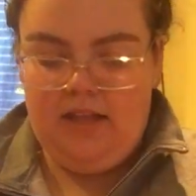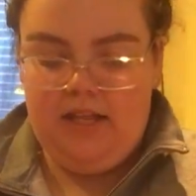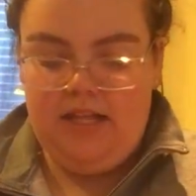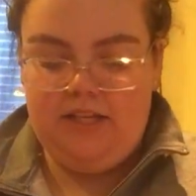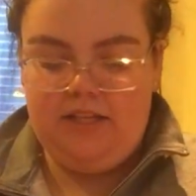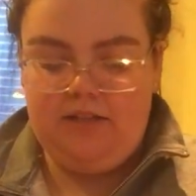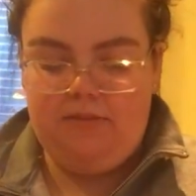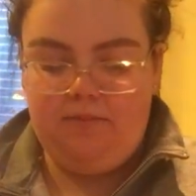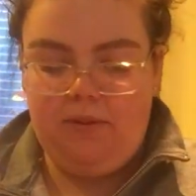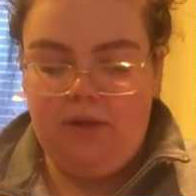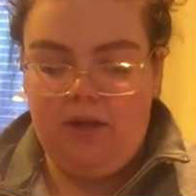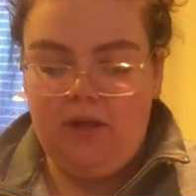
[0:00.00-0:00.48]

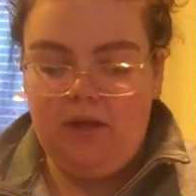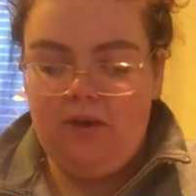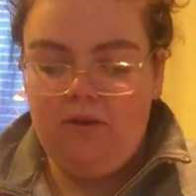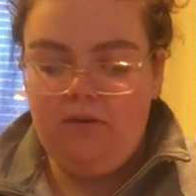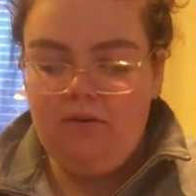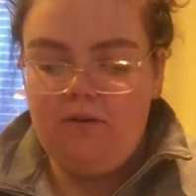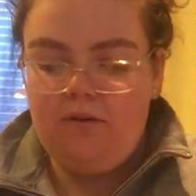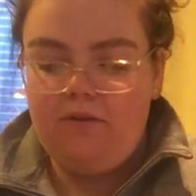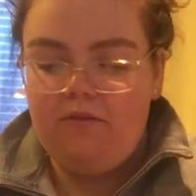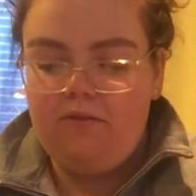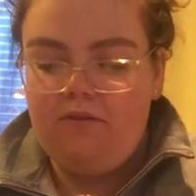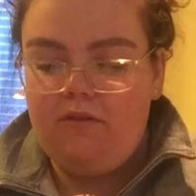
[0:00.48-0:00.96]
this
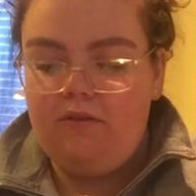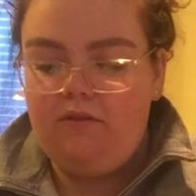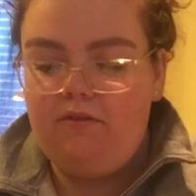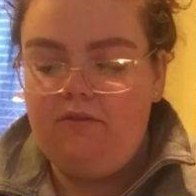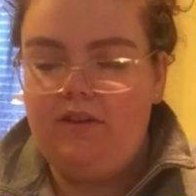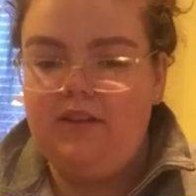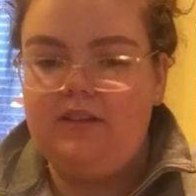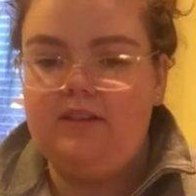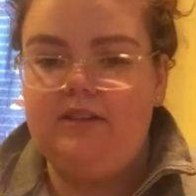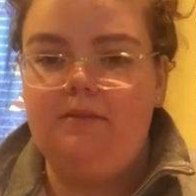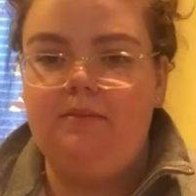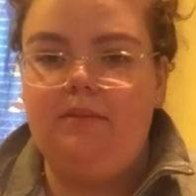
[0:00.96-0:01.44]
beautiful
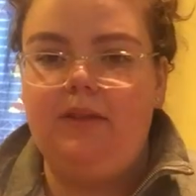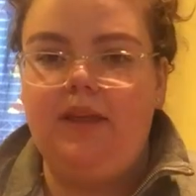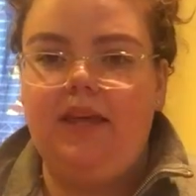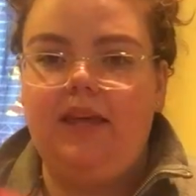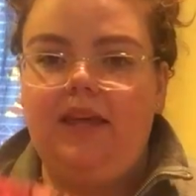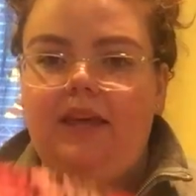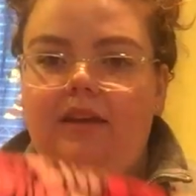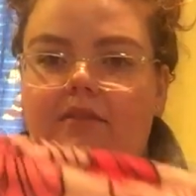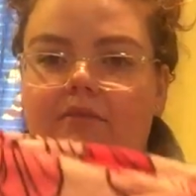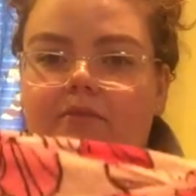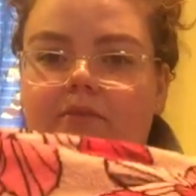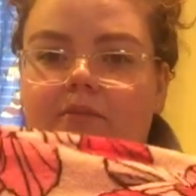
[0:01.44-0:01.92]
fuzzy
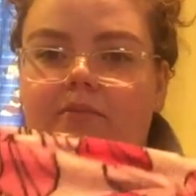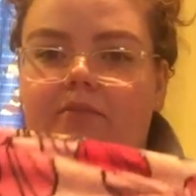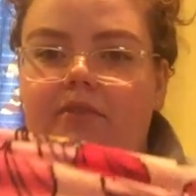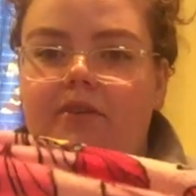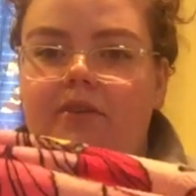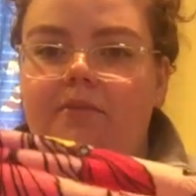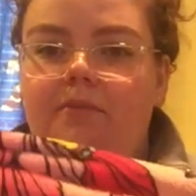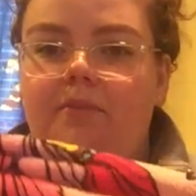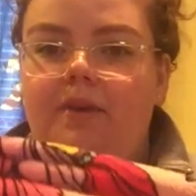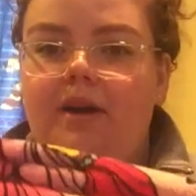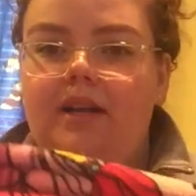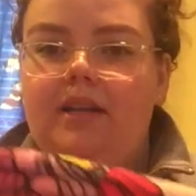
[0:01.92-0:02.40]
blanket from
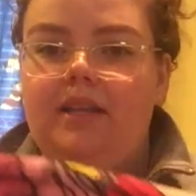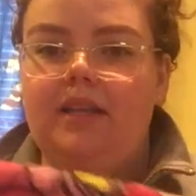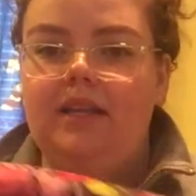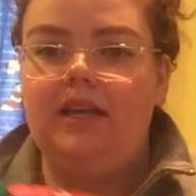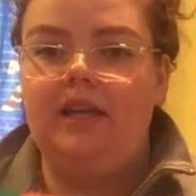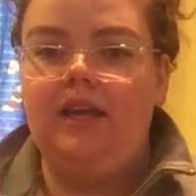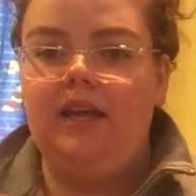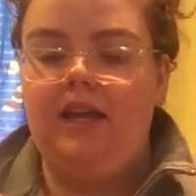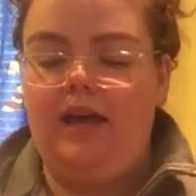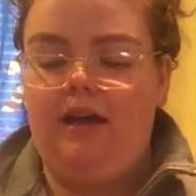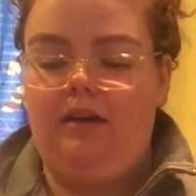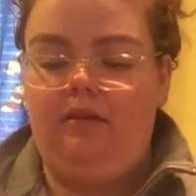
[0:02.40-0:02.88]
Vera
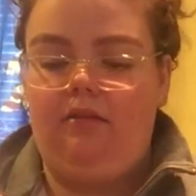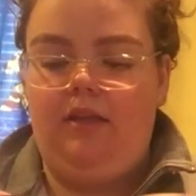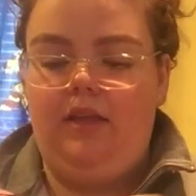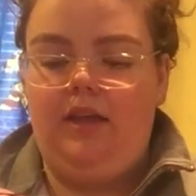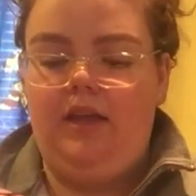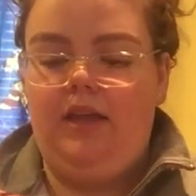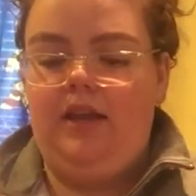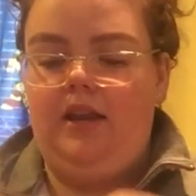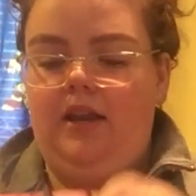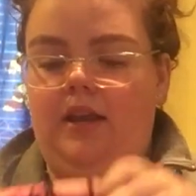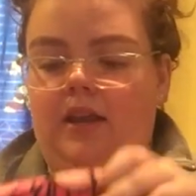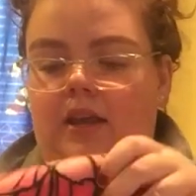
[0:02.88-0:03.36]
Bradley
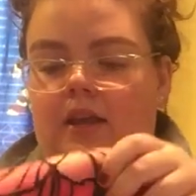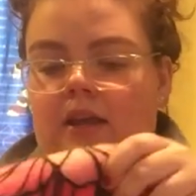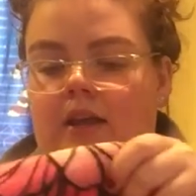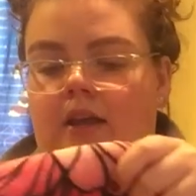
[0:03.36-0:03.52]
Outlet